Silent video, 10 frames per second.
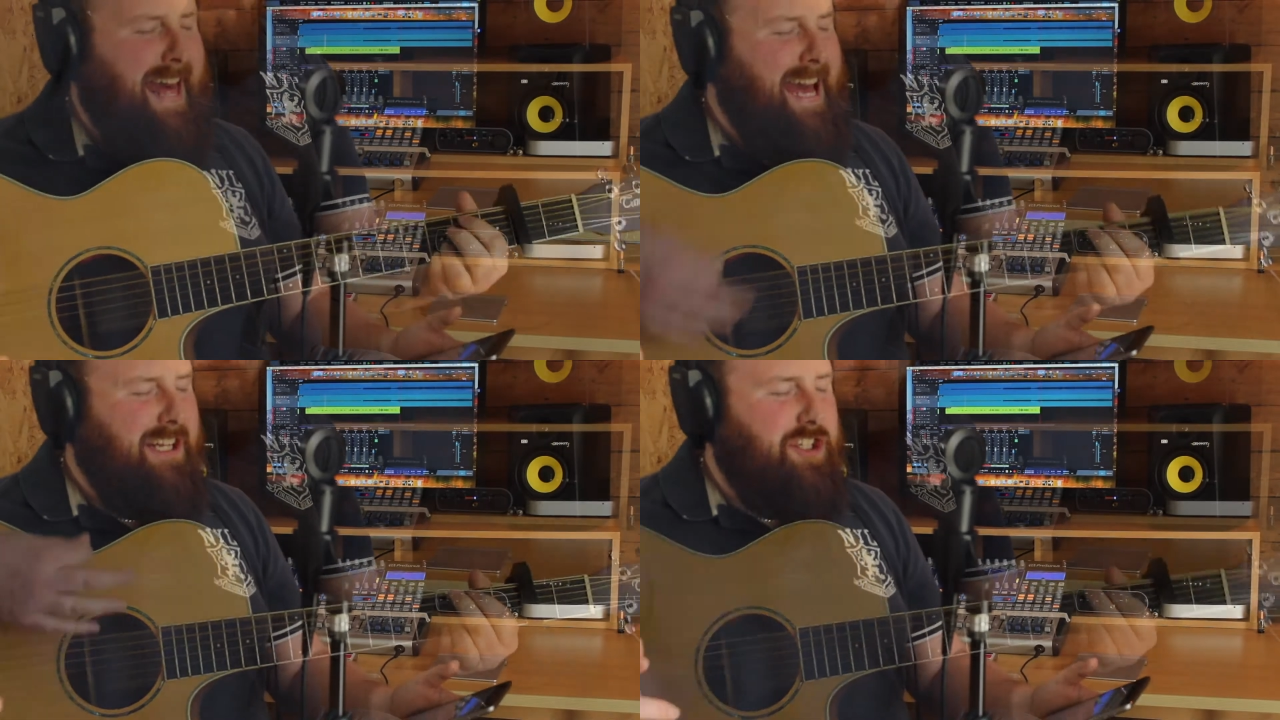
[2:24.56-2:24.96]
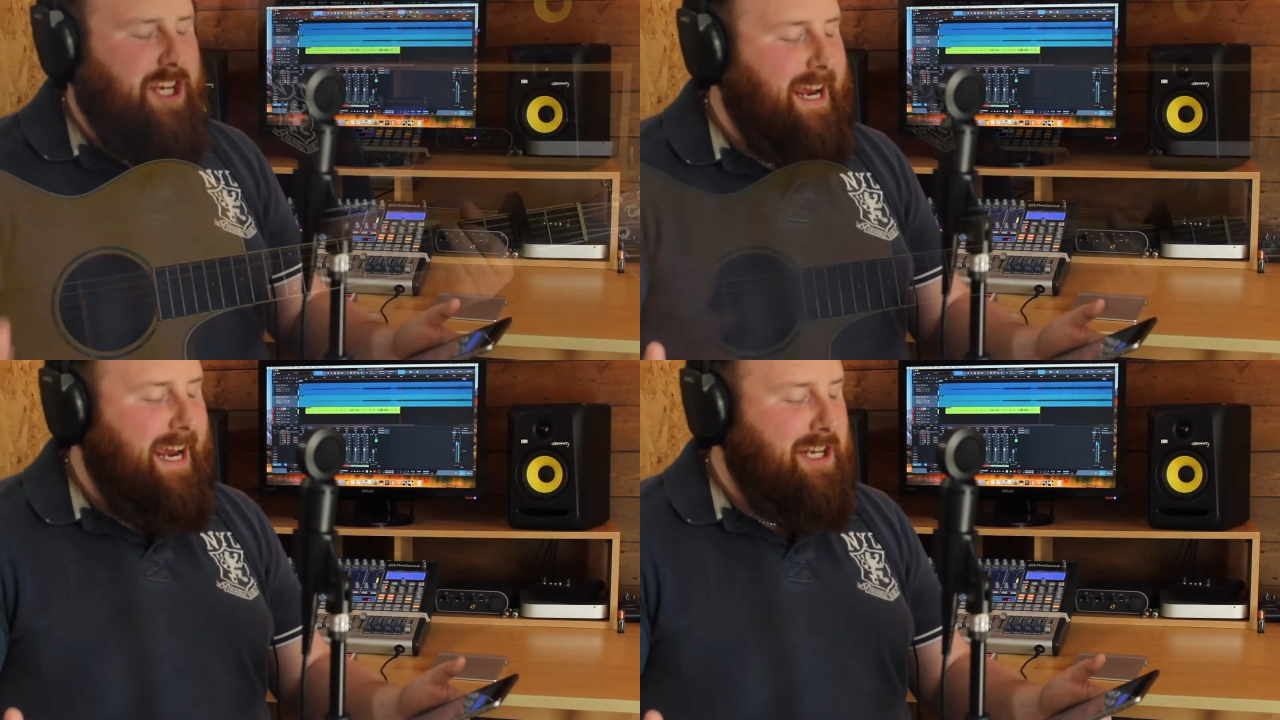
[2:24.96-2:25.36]
then
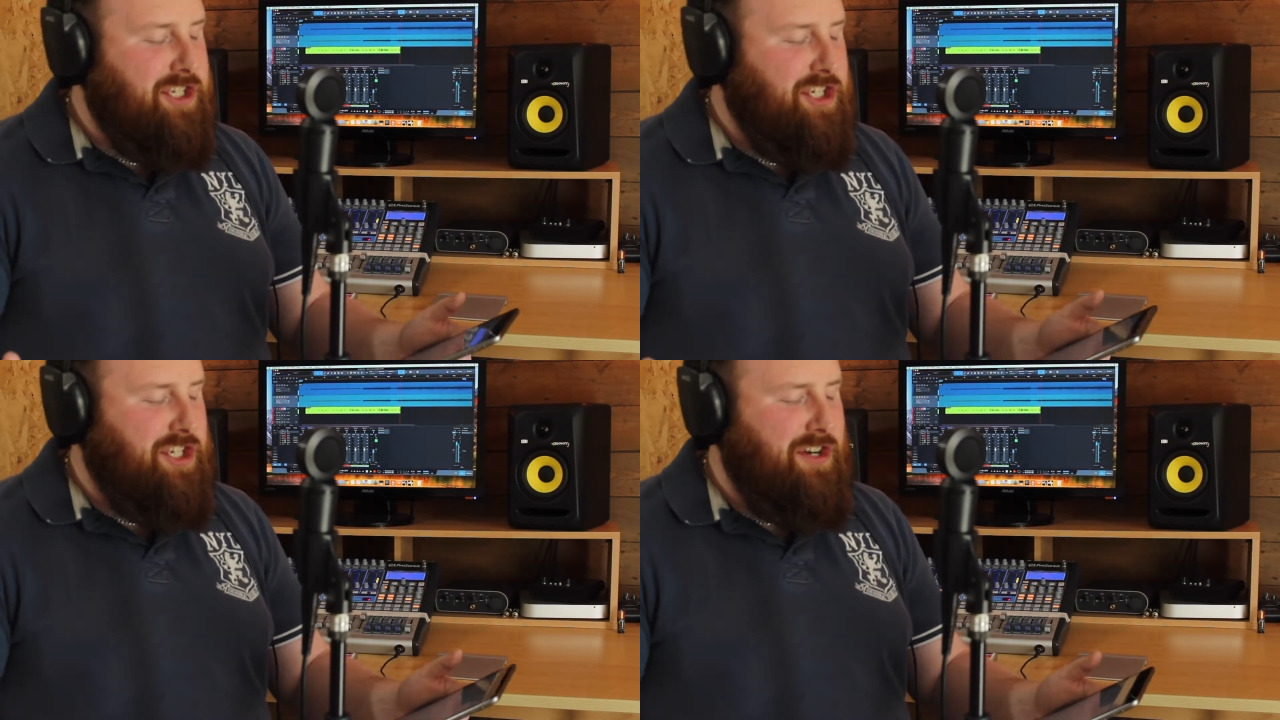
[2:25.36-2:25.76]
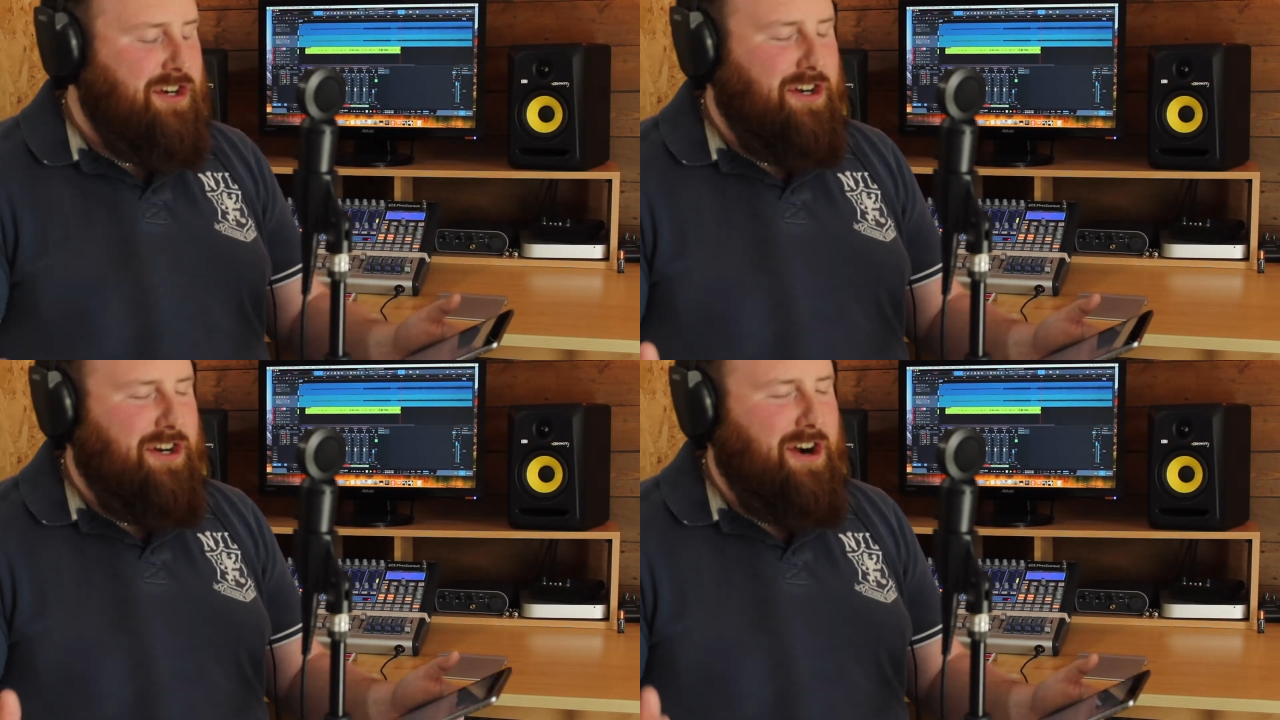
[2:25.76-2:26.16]
Jesus
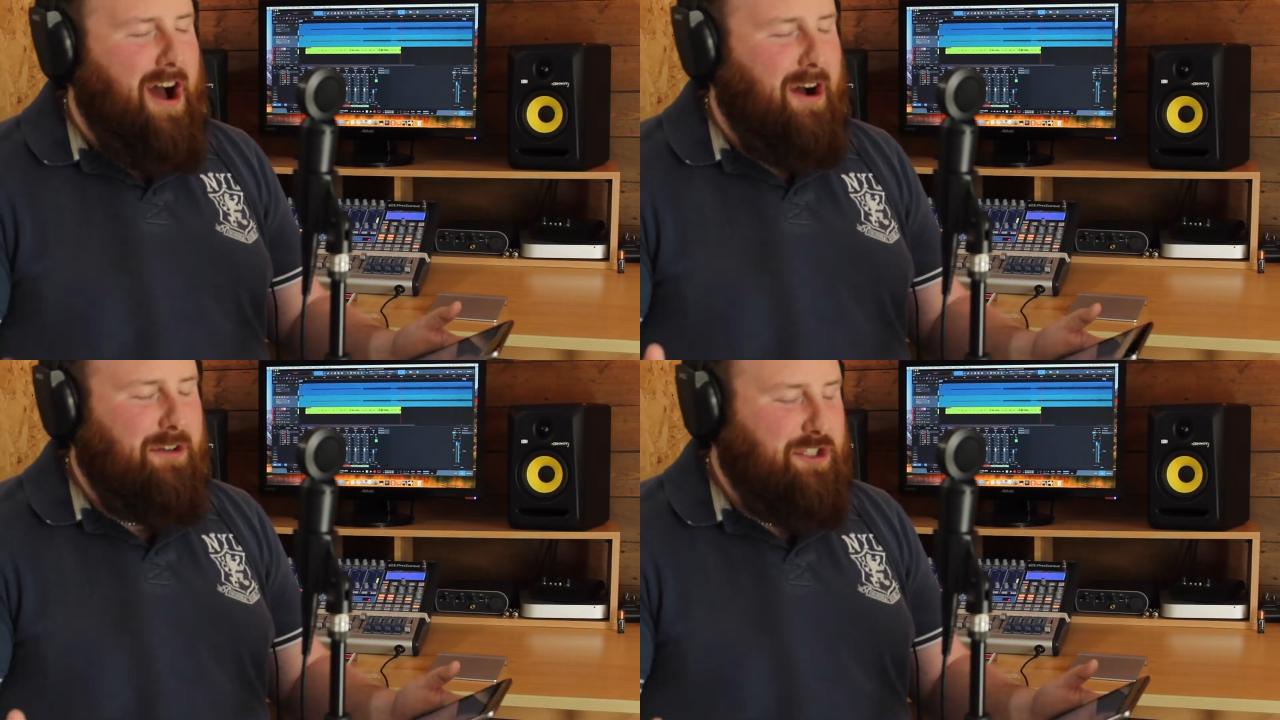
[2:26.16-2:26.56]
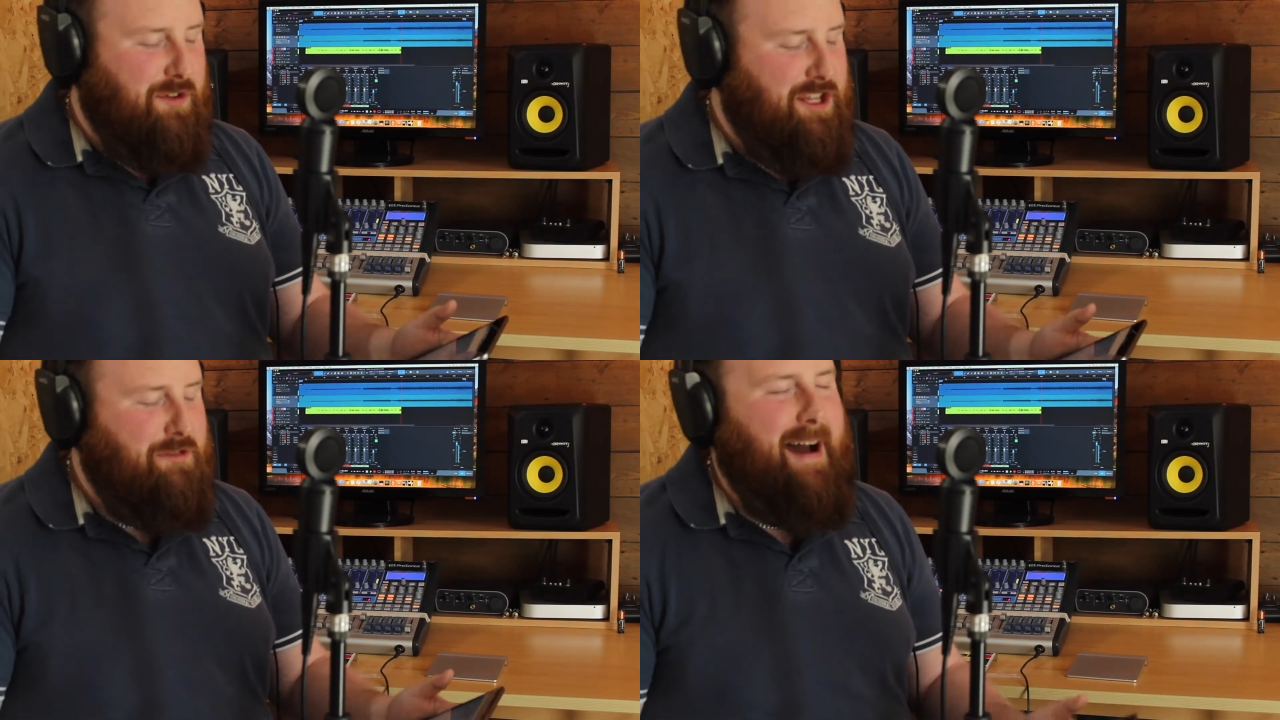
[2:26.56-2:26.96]
arose
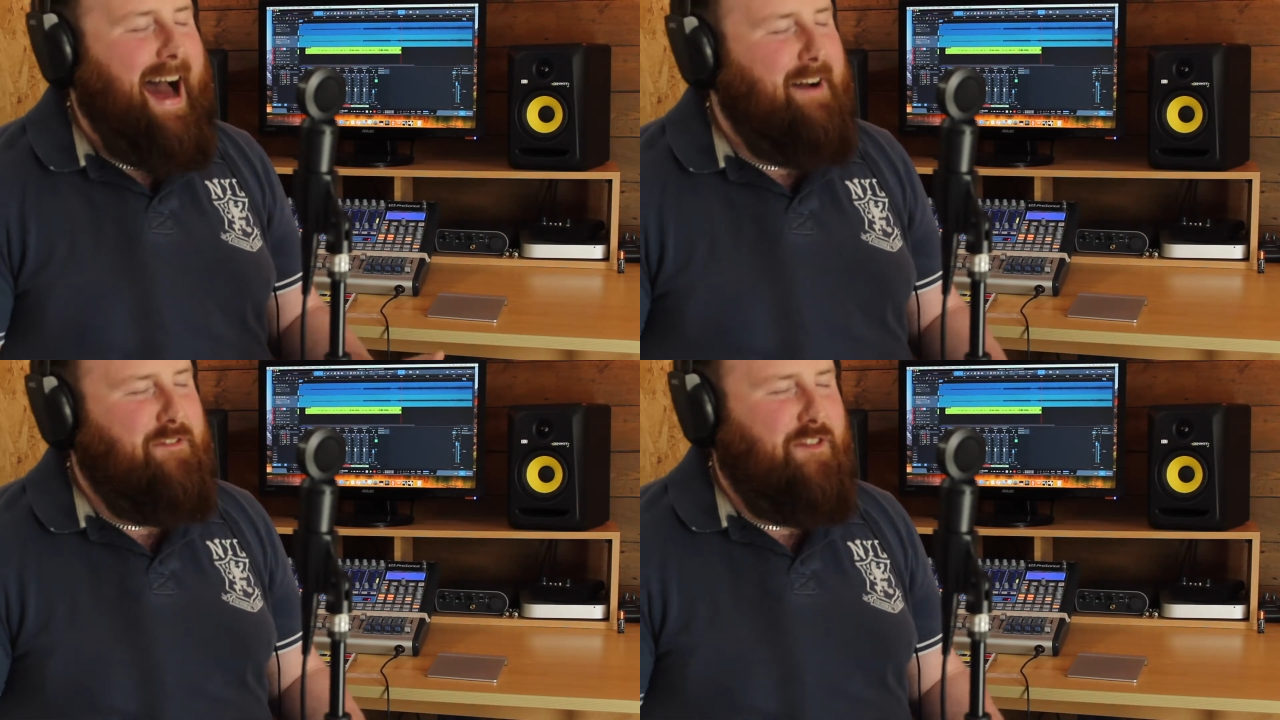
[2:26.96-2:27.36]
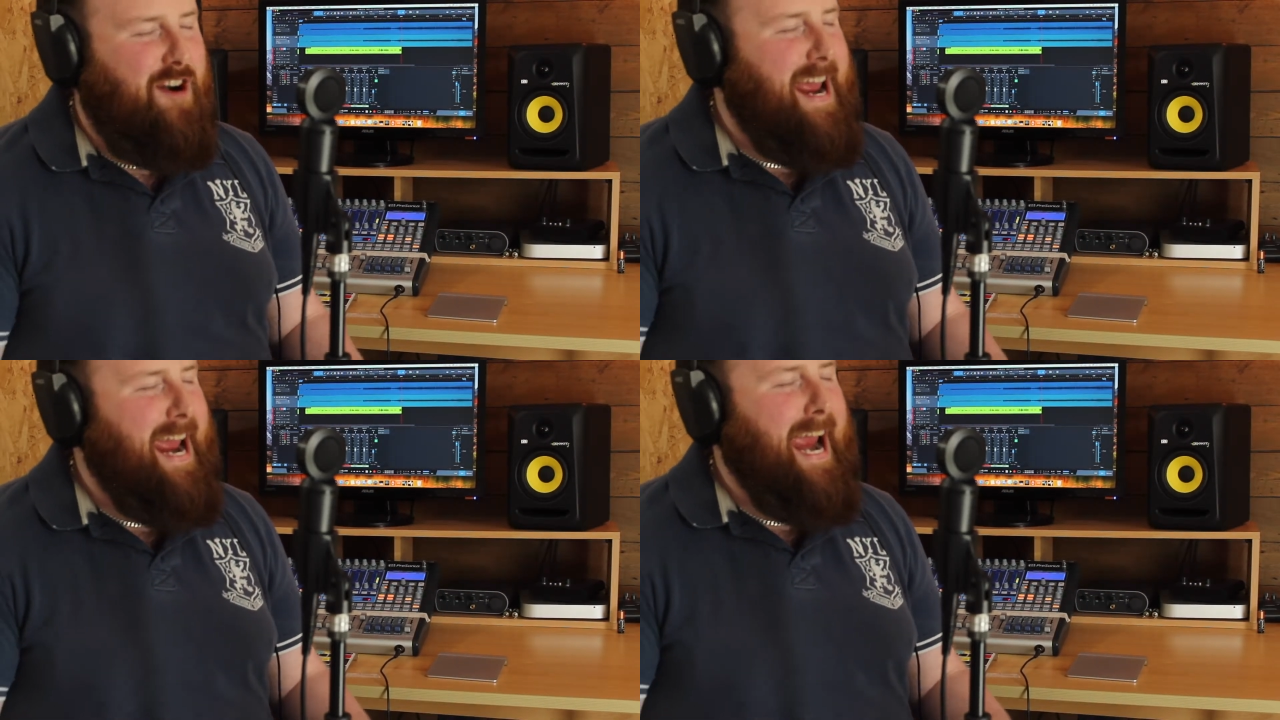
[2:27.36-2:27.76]
with my
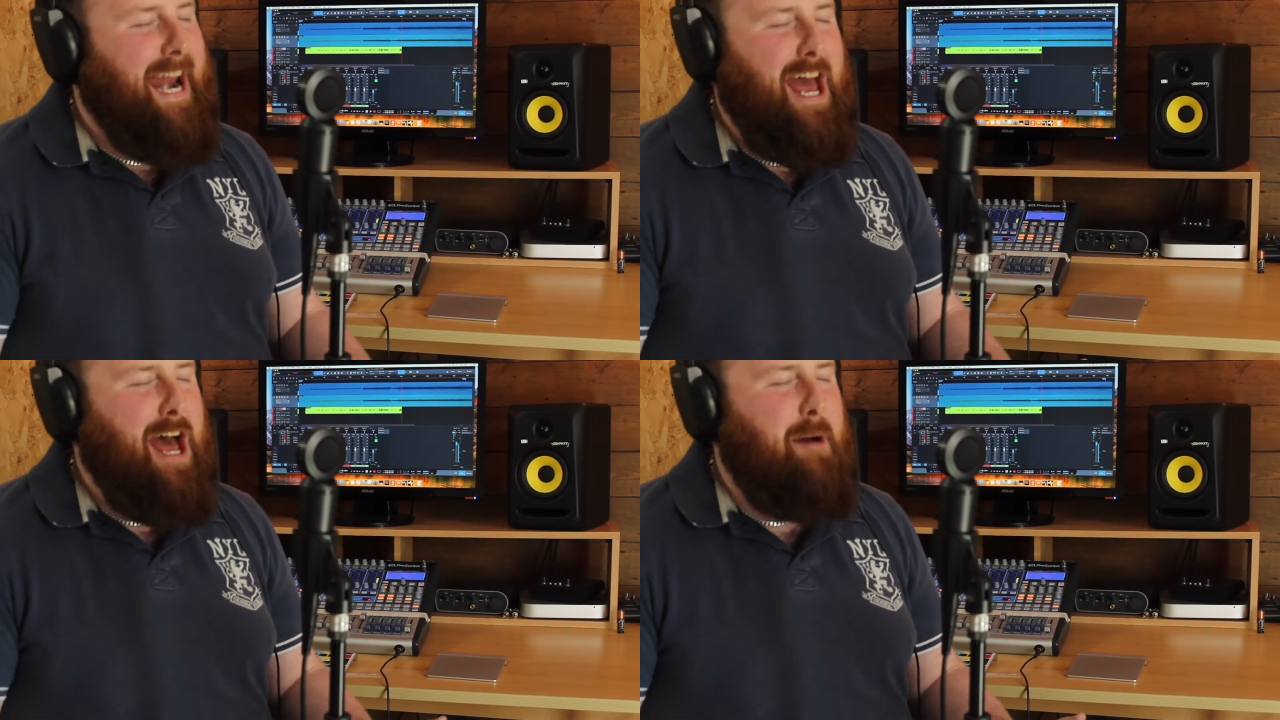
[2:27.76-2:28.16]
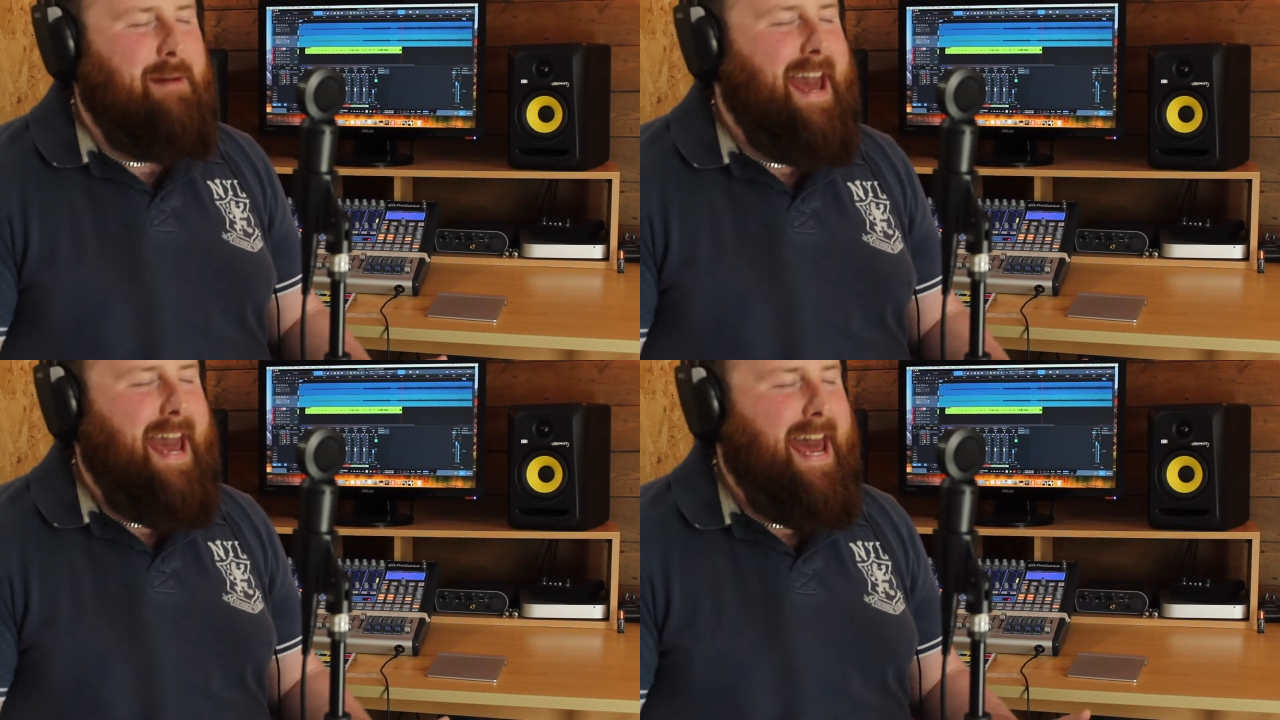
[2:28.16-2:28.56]
freedom
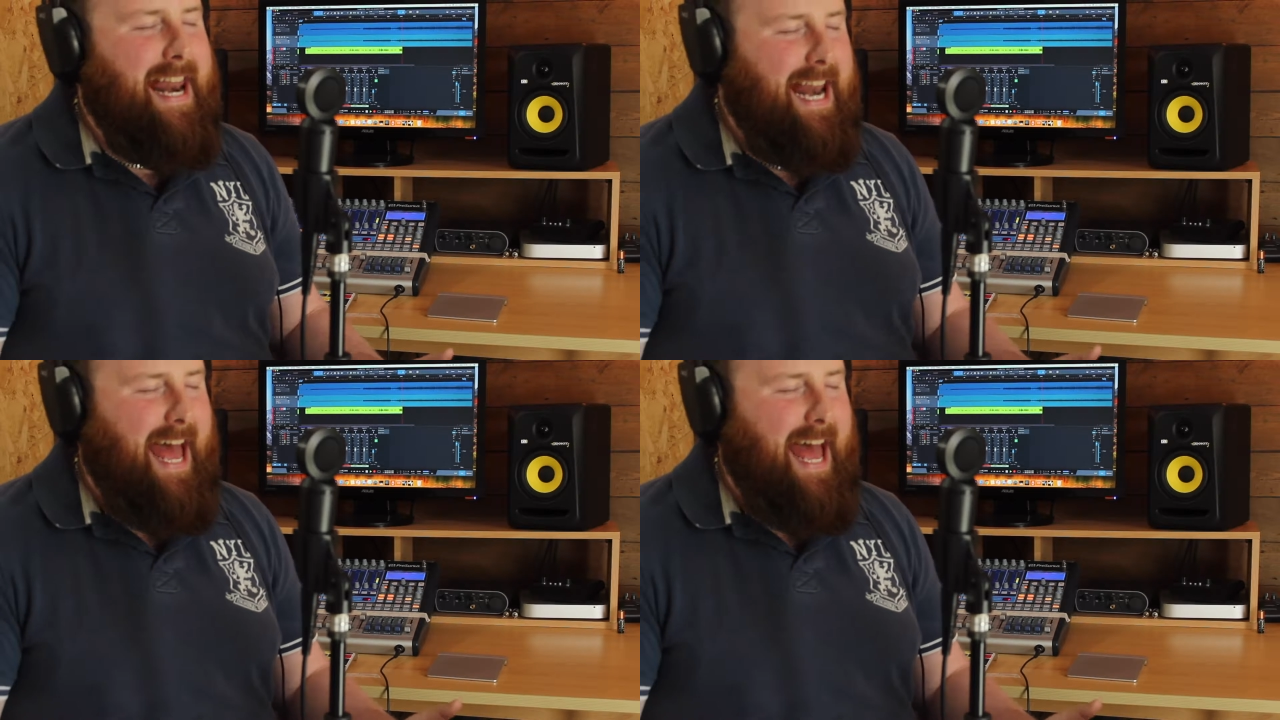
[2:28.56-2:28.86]
in